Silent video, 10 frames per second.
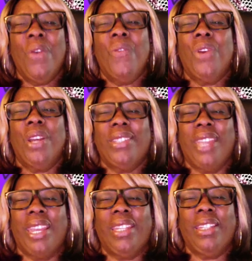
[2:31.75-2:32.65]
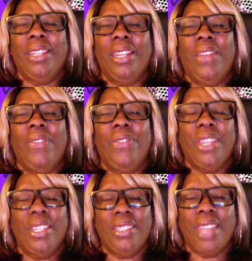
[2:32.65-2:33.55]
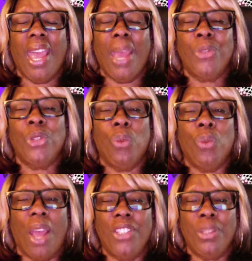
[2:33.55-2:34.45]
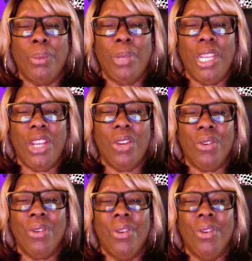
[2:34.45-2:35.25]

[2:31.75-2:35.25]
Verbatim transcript: for taking this time to watch me here